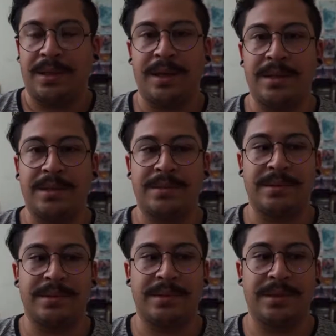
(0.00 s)
a
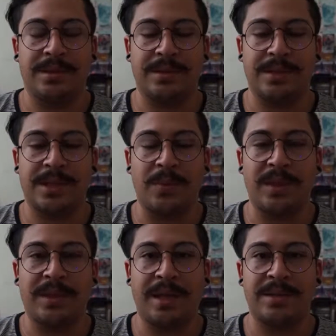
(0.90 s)

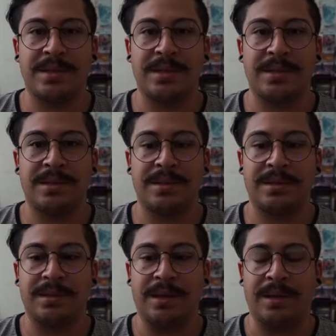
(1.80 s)
someone that doesn't,
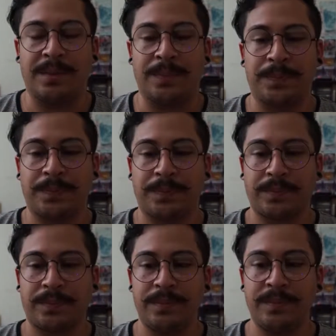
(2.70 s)

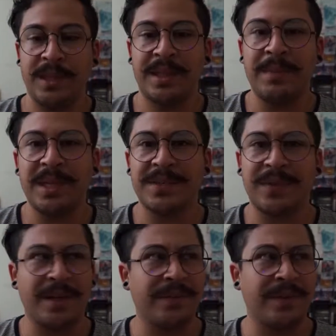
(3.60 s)
that makes
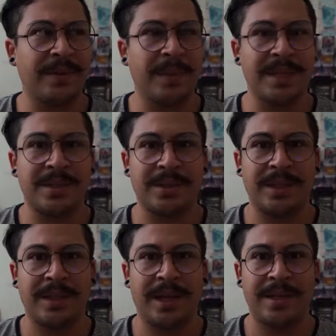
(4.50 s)
fun of
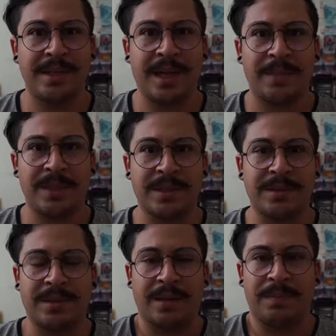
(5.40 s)
mentally handicapped,
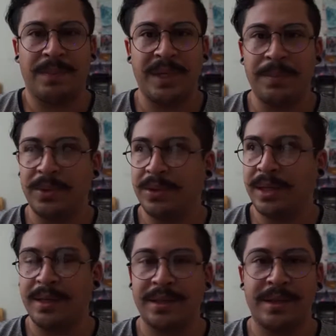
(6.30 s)
like, people.
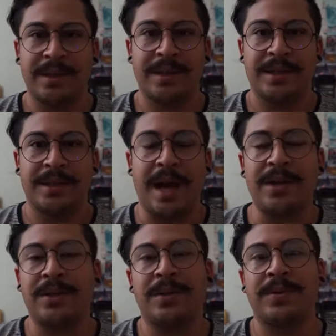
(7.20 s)
Like, I
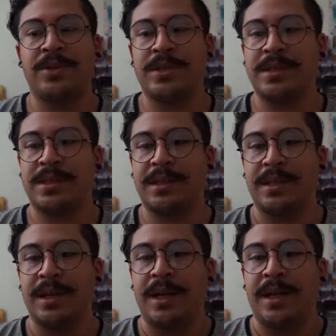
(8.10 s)
don't know, just
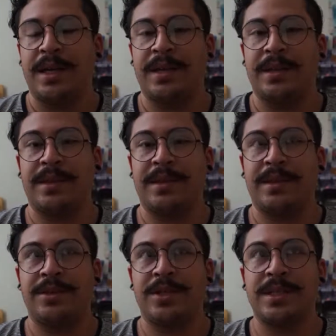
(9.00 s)

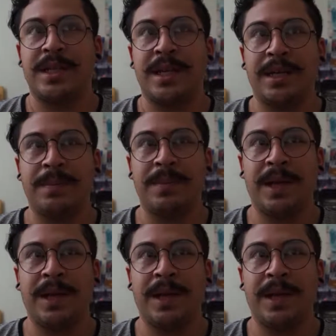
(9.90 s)
him,